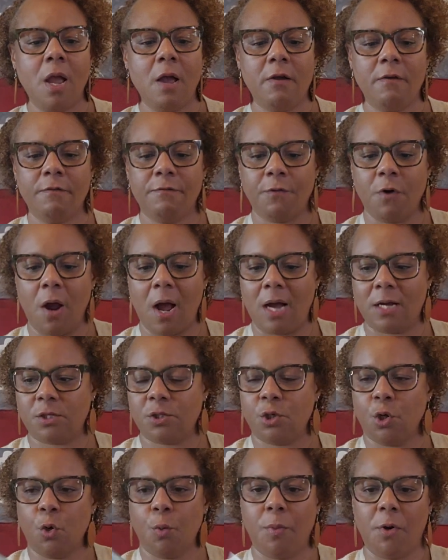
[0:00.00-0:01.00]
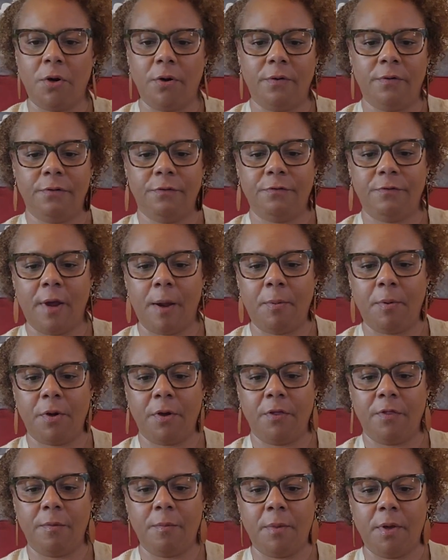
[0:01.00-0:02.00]
for October, fabric
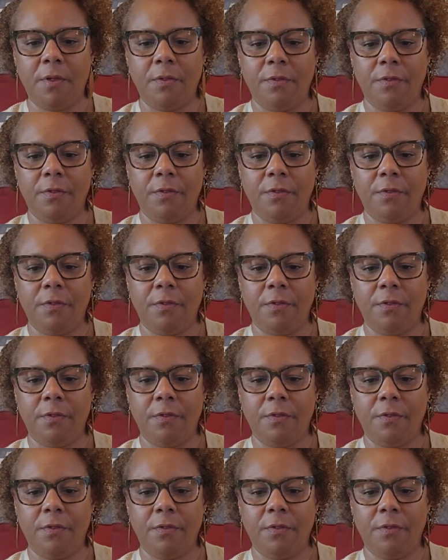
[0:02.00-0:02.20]
of the month.